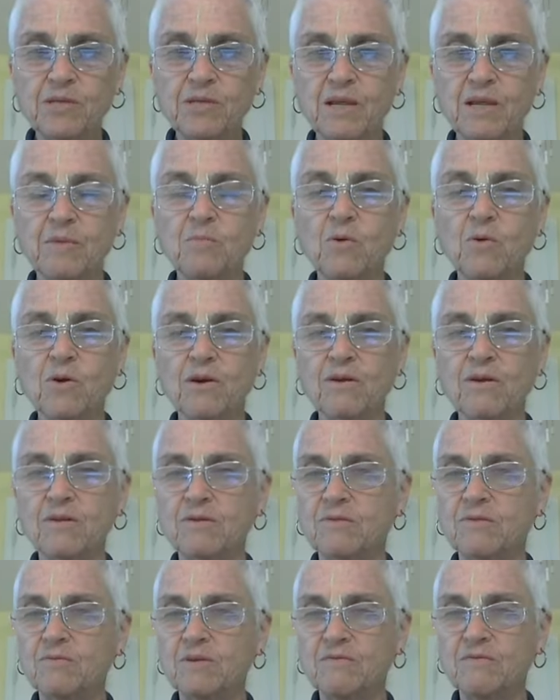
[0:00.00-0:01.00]
anymore
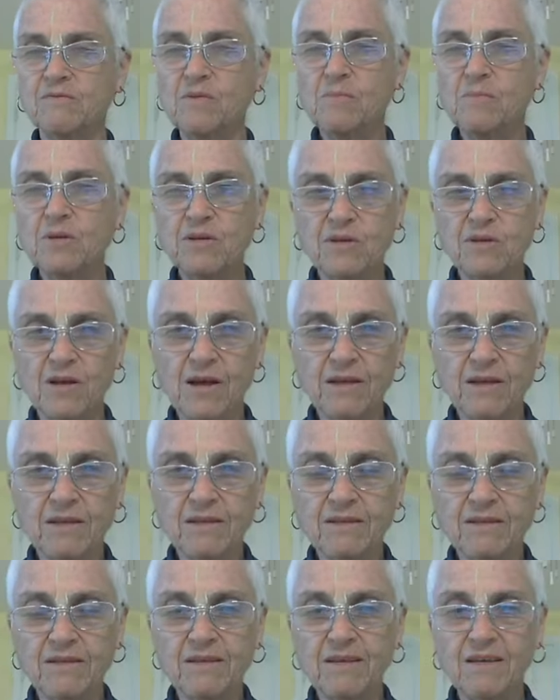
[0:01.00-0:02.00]
with Vibhishan